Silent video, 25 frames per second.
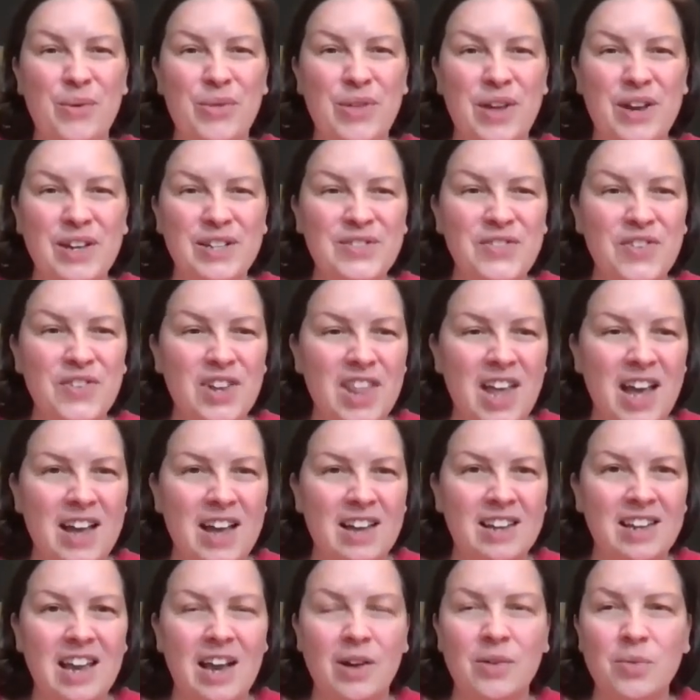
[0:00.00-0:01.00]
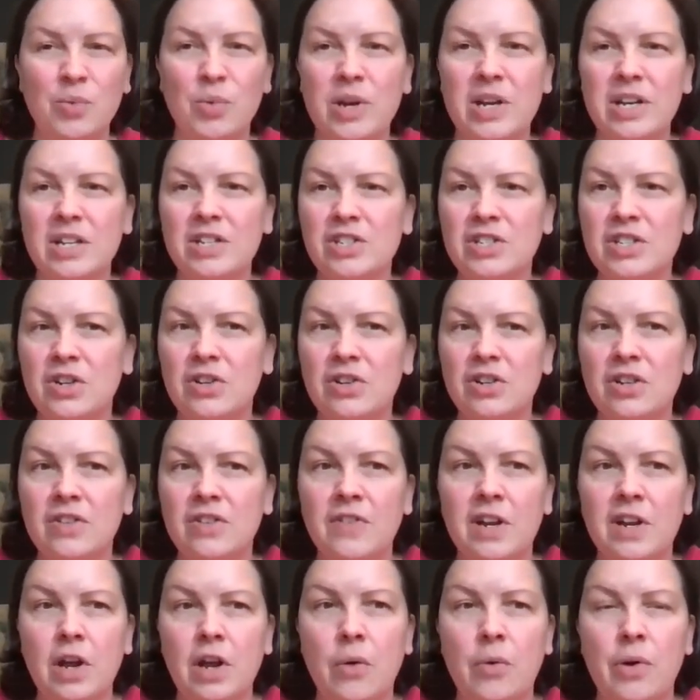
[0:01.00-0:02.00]
Oh, thanks for that. Yeah, we can just turn to
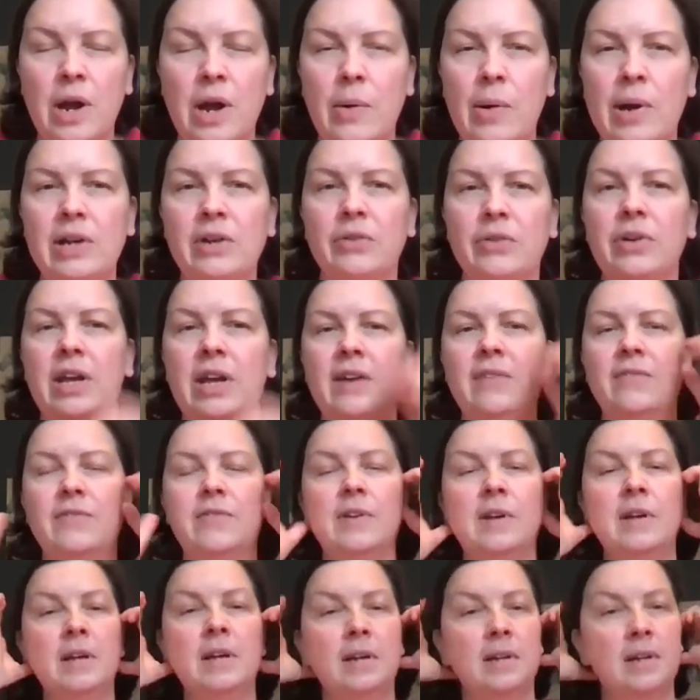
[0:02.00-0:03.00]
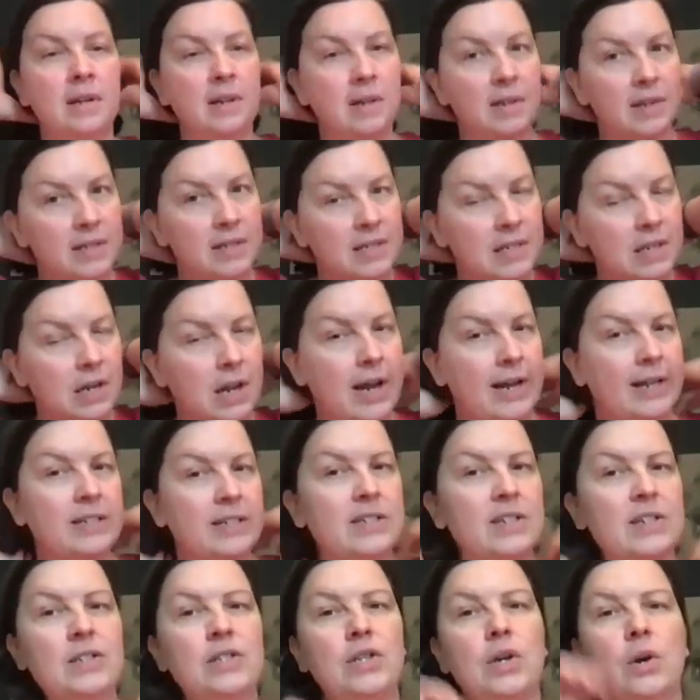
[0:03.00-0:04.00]
video now. I don't have
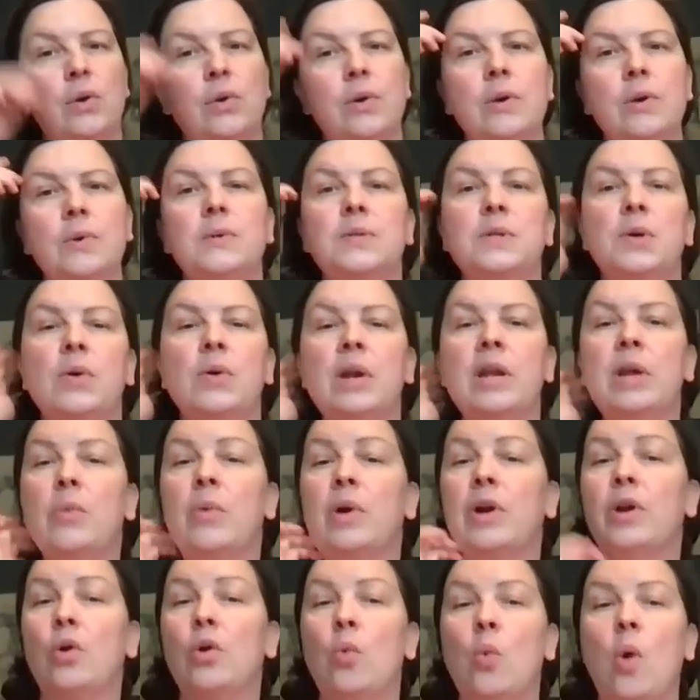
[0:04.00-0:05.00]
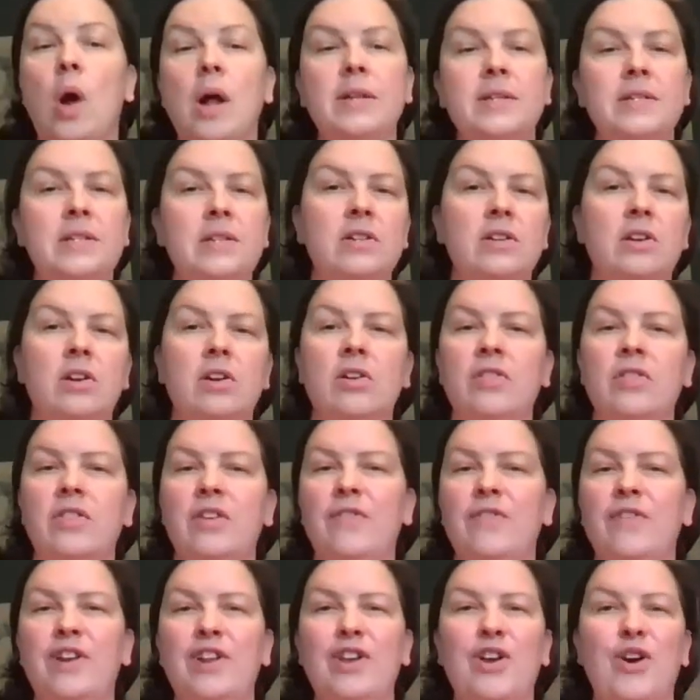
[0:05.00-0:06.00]
slides to show you. So anyone who wants to turn on
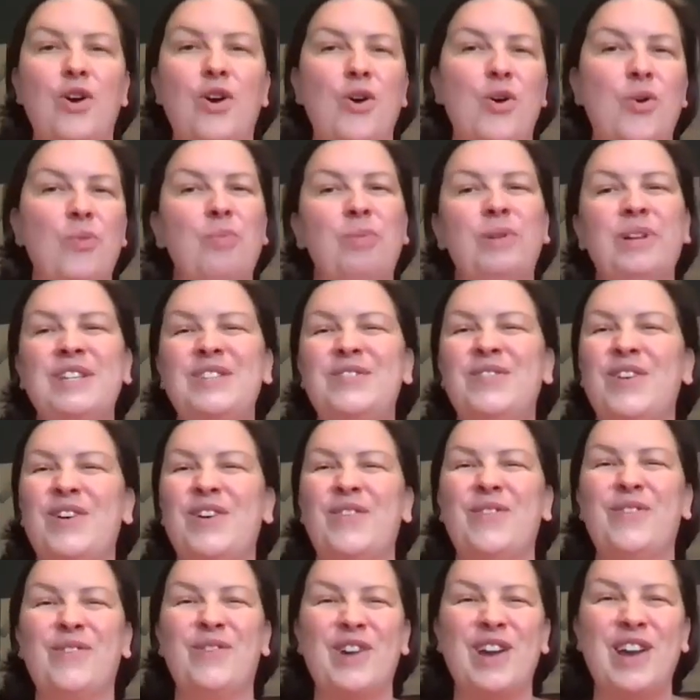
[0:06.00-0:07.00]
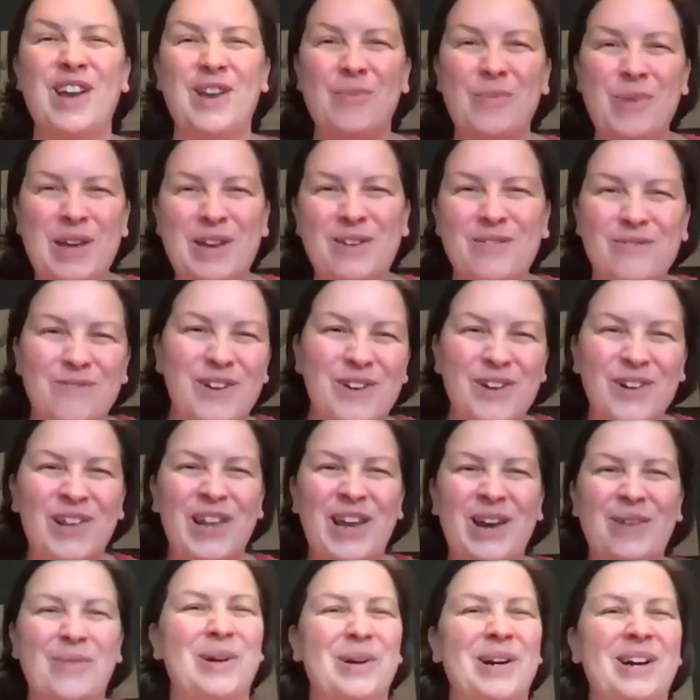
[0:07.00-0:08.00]
their video, please feel free, and we can feel
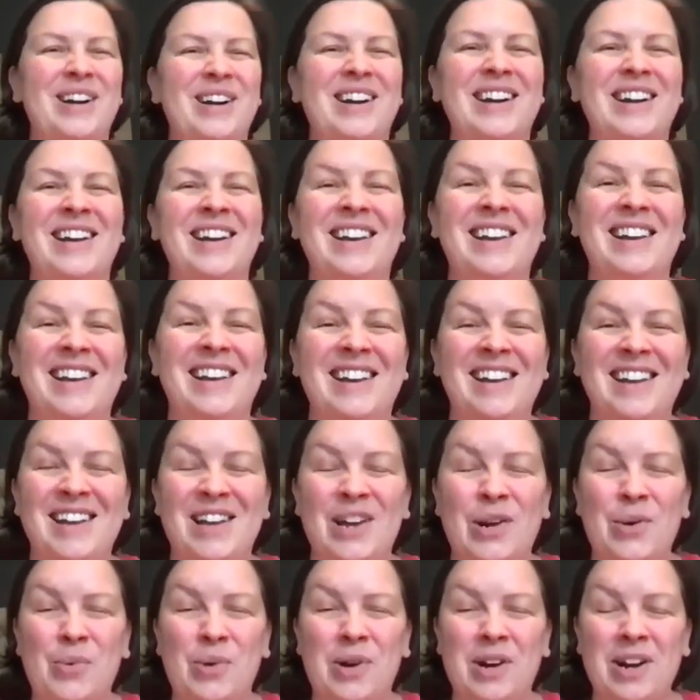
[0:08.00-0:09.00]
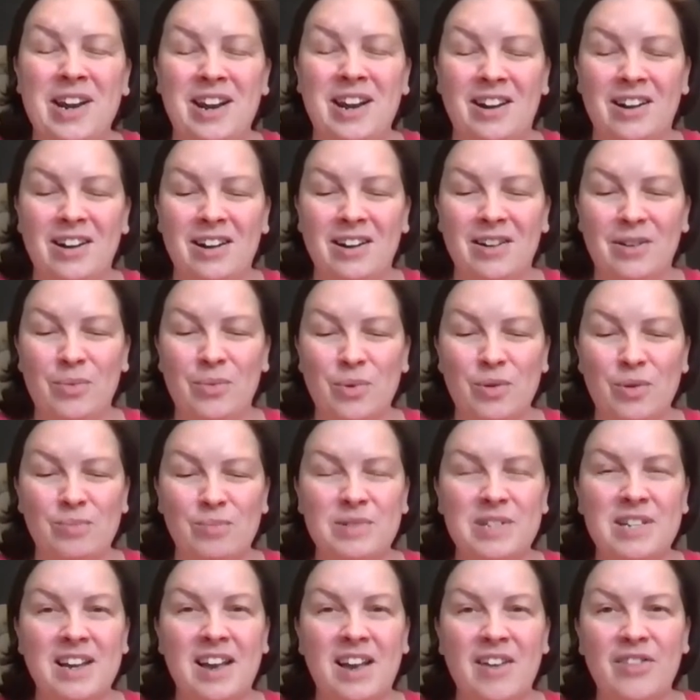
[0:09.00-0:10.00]
like we're here in a room
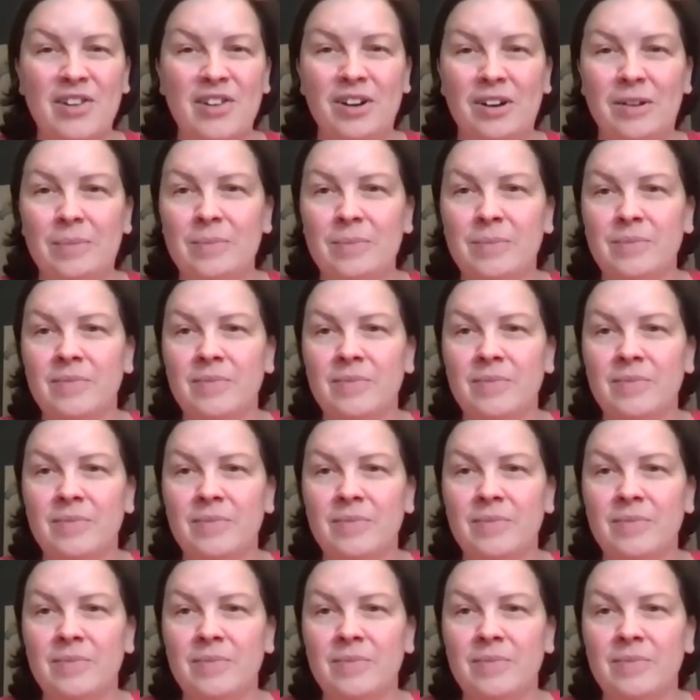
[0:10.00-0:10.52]
together.